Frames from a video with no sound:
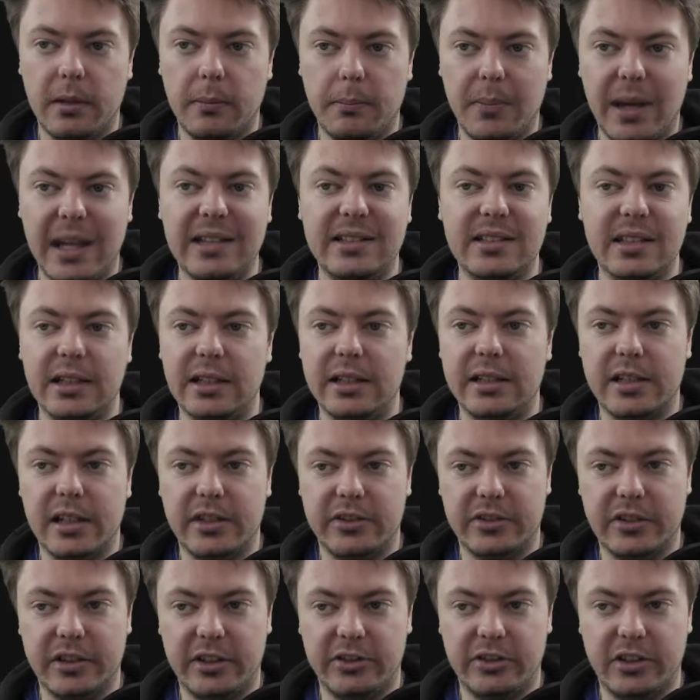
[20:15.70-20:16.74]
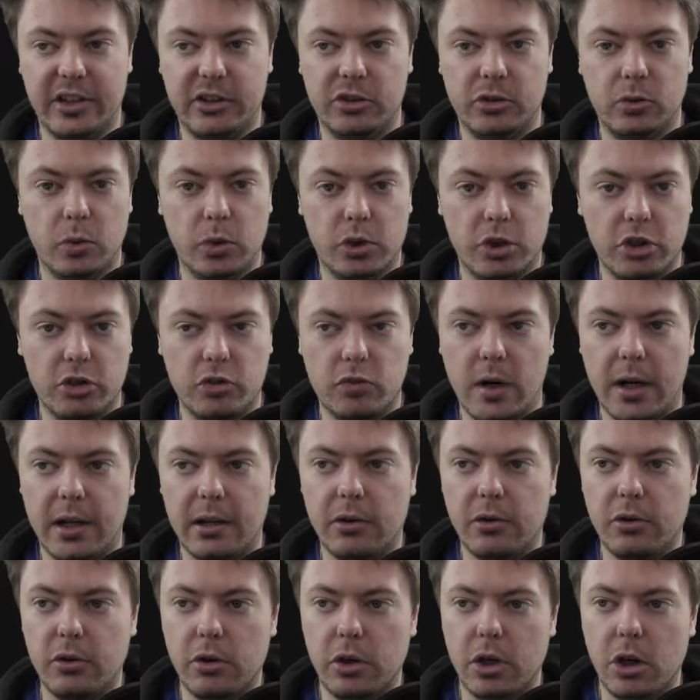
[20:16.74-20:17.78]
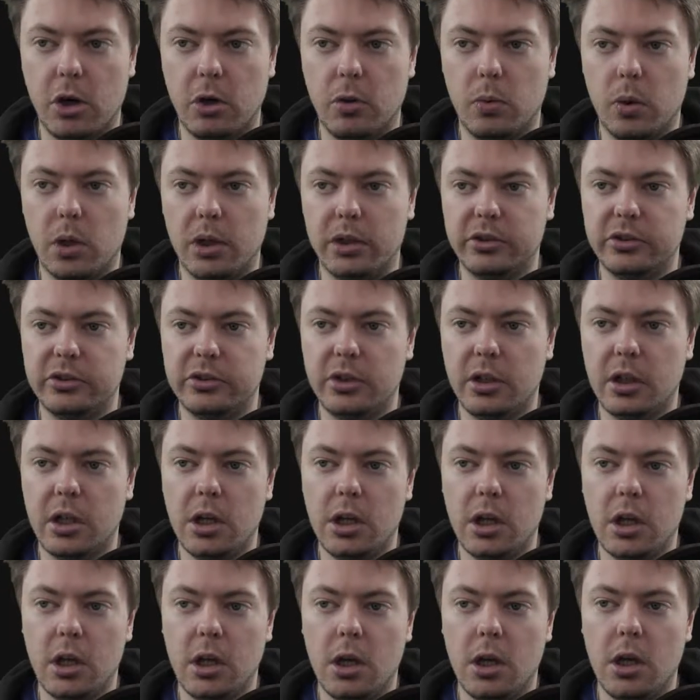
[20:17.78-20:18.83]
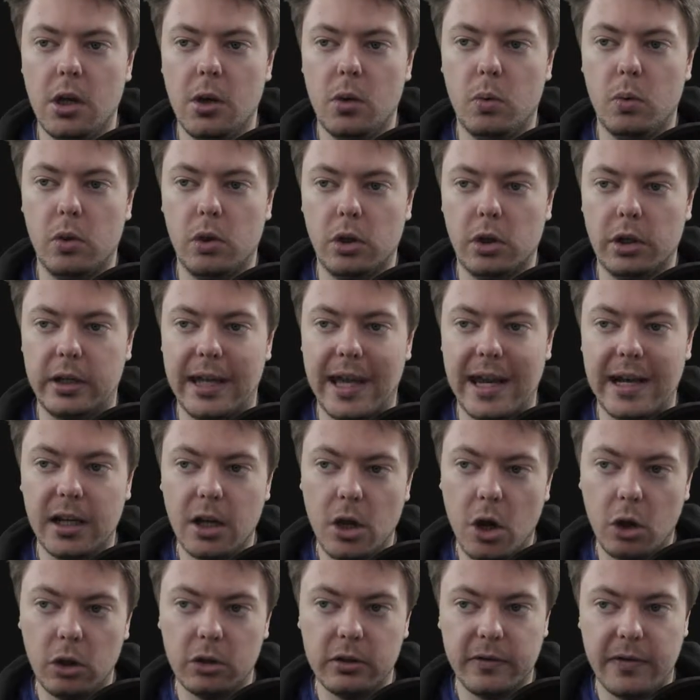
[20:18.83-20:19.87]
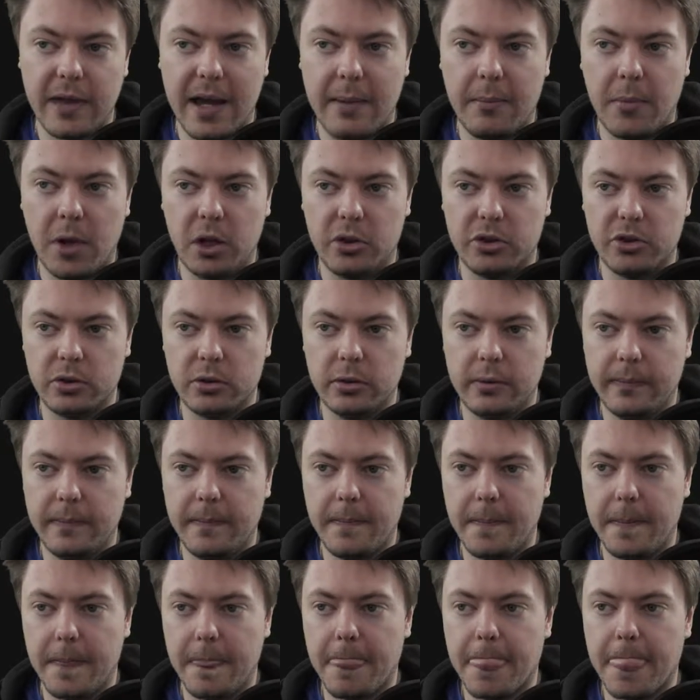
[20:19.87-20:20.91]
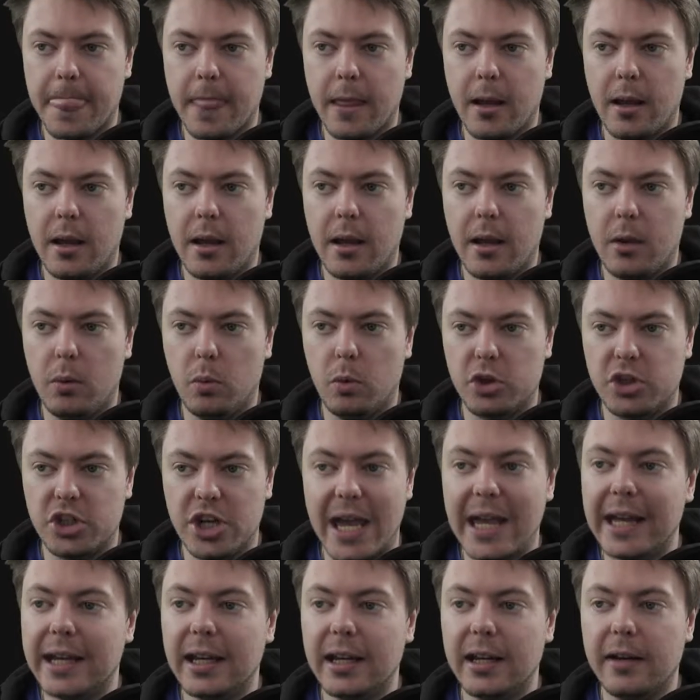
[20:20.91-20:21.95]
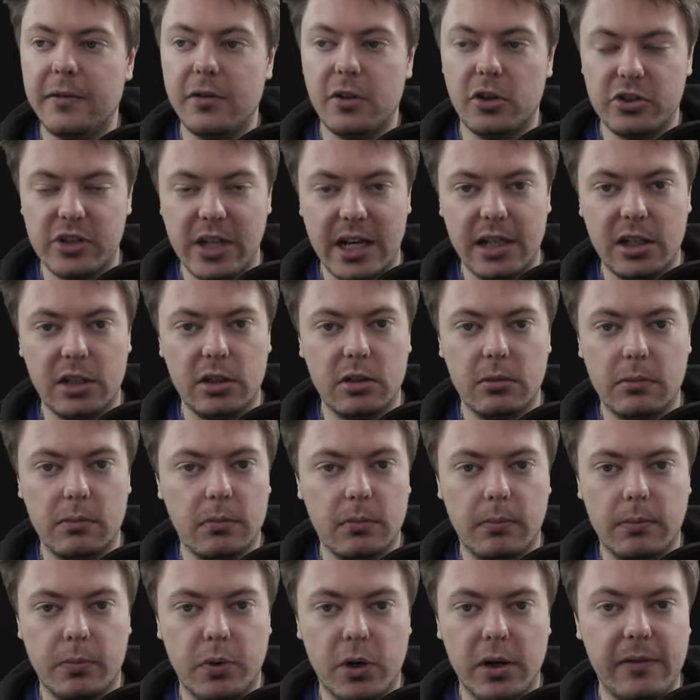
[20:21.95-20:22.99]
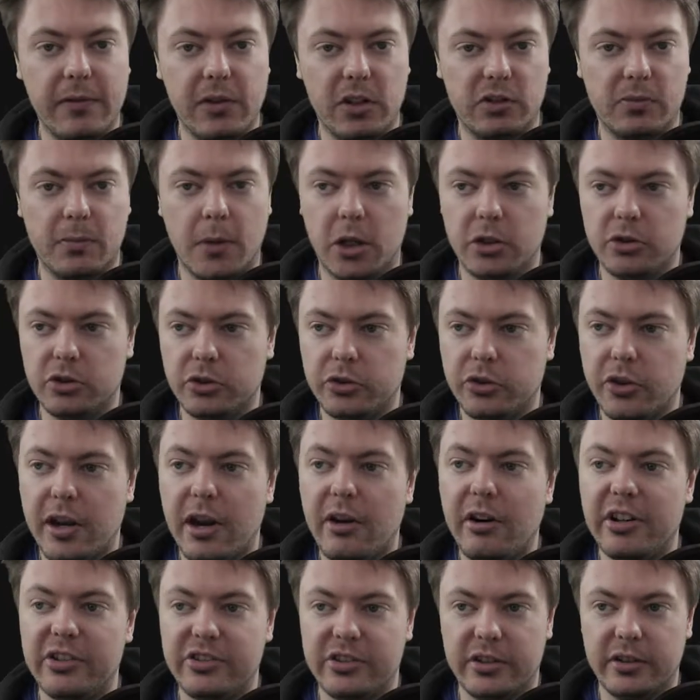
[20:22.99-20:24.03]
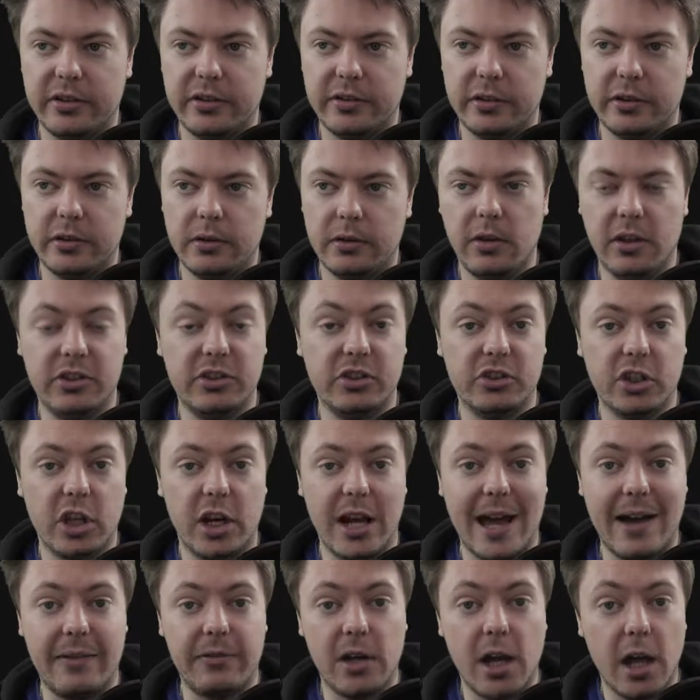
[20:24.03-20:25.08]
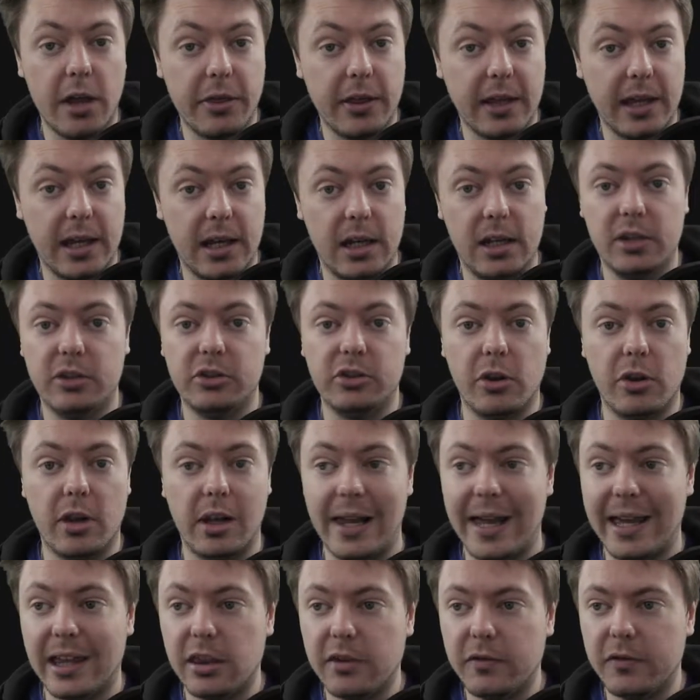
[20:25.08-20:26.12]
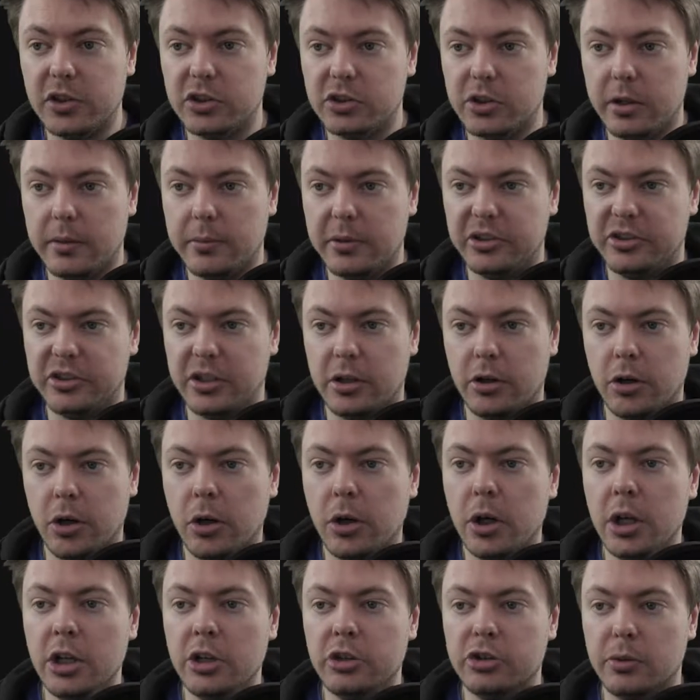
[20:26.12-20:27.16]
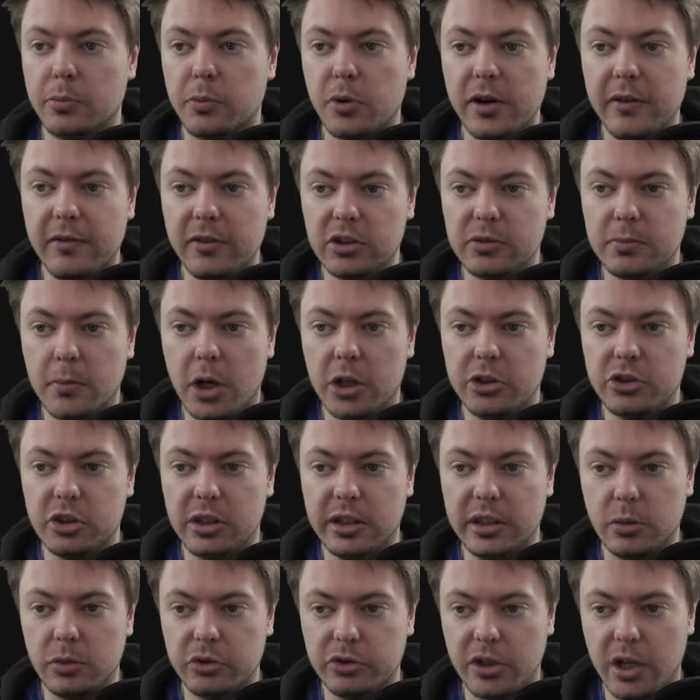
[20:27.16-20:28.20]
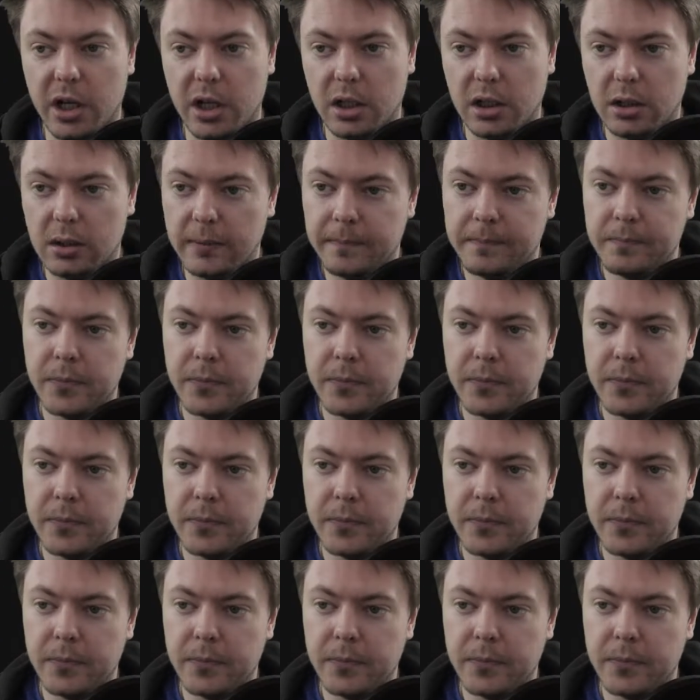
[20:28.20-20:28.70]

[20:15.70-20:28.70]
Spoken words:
basically doesn't exist. We're just running through the code once. We're getting hold of that module. We're checking if there's any previous modules. There isn't. This is going to have nothing in it, so the length of it's going to be 0. So previous module equals null.